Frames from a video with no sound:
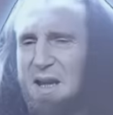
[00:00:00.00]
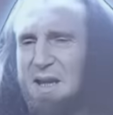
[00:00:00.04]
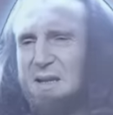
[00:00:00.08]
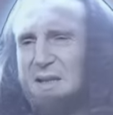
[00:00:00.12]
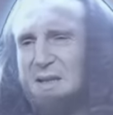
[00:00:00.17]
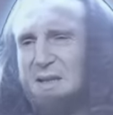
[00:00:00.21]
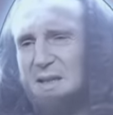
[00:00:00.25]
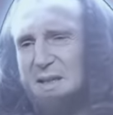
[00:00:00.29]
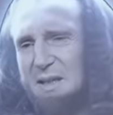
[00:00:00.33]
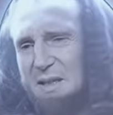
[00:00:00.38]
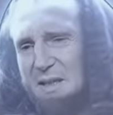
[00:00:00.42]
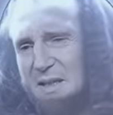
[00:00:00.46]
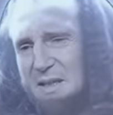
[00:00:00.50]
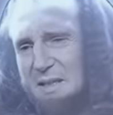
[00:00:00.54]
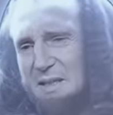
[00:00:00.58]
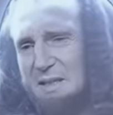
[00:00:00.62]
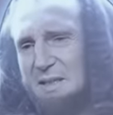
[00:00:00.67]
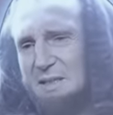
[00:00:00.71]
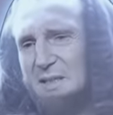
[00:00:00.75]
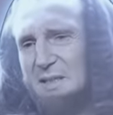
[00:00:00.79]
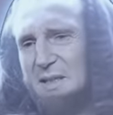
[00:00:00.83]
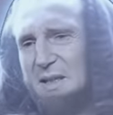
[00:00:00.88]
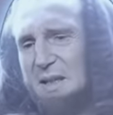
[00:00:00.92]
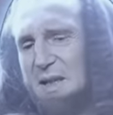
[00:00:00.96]
Anakin.
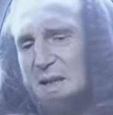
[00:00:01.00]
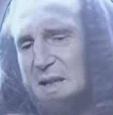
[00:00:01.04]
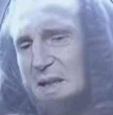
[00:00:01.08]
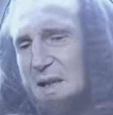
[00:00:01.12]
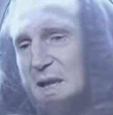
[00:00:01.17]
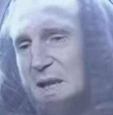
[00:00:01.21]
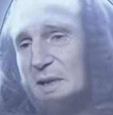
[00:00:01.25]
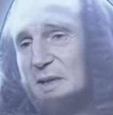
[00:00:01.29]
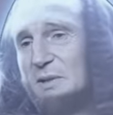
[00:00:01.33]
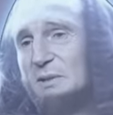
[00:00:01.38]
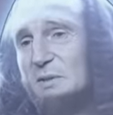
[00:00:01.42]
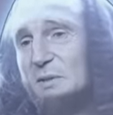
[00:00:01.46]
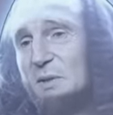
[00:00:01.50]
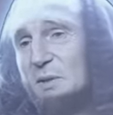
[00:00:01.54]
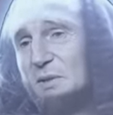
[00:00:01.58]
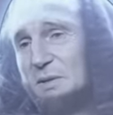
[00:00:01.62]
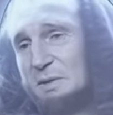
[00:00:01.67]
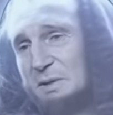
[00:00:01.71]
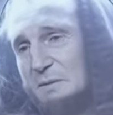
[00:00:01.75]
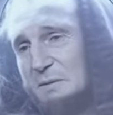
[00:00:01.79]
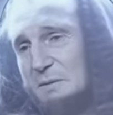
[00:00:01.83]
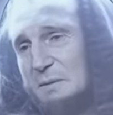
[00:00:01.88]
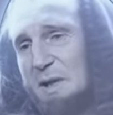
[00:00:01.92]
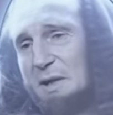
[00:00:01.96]
And you've
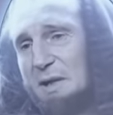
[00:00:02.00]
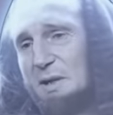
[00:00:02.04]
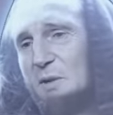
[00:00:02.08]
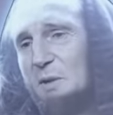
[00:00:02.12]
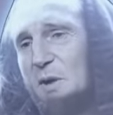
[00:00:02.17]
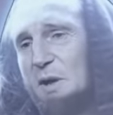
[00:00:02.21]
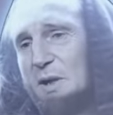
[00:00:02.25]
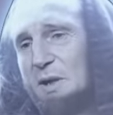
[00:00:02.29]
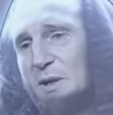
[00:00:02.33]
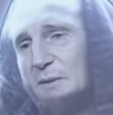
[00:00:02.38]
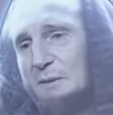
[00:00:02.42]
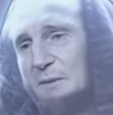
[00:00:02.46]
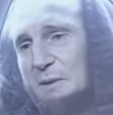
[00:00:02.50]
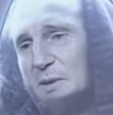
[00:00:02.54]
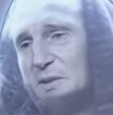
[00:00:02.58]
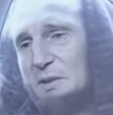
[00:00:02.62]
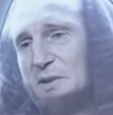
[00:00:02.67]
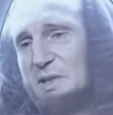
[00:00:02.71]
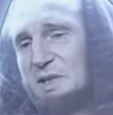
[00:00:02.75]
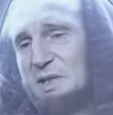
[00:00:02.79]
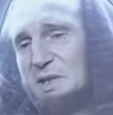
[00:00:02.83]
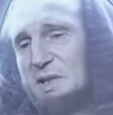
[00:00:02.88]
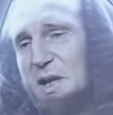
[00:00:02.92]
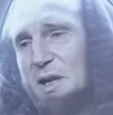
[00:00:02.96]
also made quite a few
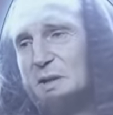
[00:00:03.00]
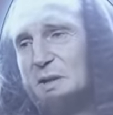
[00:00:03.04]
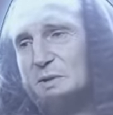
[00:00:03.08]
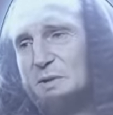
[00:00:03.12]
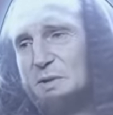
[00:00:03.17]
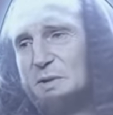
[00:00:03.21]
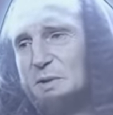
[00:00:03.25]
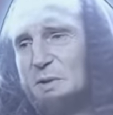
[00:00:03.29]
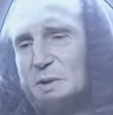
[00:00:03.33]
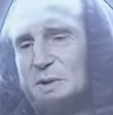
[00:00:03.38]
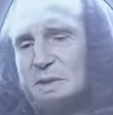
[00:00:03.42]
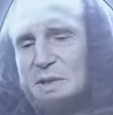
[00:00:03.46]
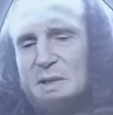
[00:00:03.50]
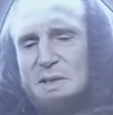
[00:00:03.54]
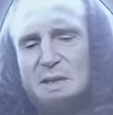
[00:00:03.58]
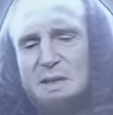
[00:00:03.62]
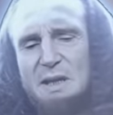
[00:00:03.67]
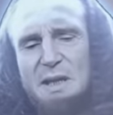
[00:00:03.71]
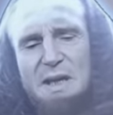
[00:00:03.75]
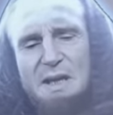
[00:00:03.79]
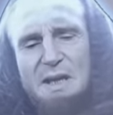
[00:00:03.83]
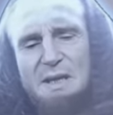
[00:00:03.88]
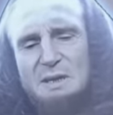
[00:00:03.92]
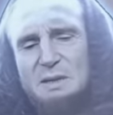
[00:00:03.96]
style choices
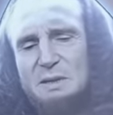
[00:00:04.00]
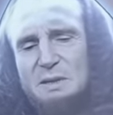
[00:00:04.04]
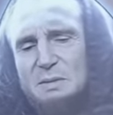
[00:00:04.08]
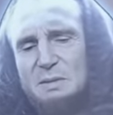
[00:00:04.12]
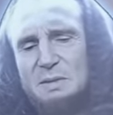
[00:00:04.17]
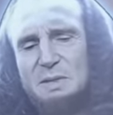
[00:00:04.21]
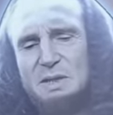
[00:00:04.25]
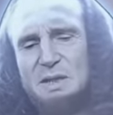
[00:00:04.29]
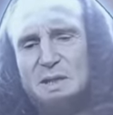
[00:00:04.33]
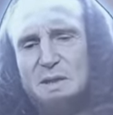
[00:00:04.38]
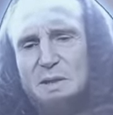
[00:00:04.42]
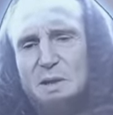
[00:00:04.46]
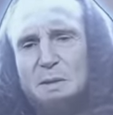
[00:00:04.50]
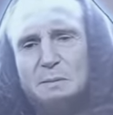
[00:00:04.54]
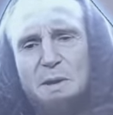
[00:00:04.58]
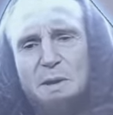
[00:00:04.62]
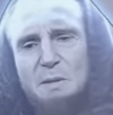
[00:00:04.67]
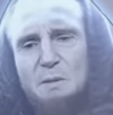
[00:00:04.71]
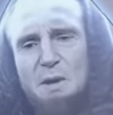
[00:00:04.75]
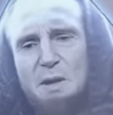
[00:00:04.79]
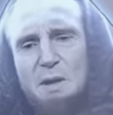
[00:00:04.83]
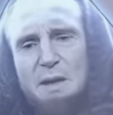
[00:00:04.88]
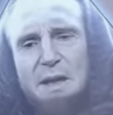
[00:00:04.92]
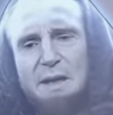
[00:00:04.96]
that I don't think
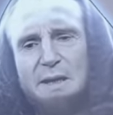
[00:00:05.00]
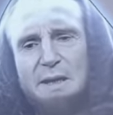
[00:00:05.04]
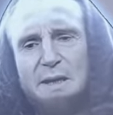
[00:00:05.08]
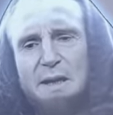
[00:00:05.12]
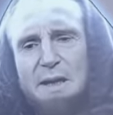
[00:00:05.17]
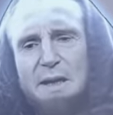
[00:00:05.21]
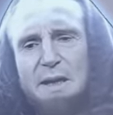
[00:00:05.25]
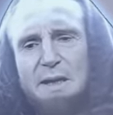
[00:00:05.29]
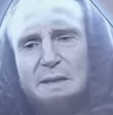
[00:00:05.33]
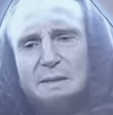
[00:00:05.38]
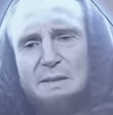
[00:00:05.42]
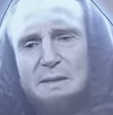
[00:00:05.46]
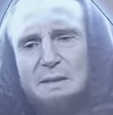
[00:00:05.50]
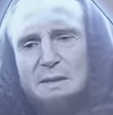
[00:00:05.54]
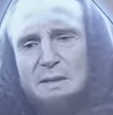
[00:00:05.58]
Obi-Wan had a hand in.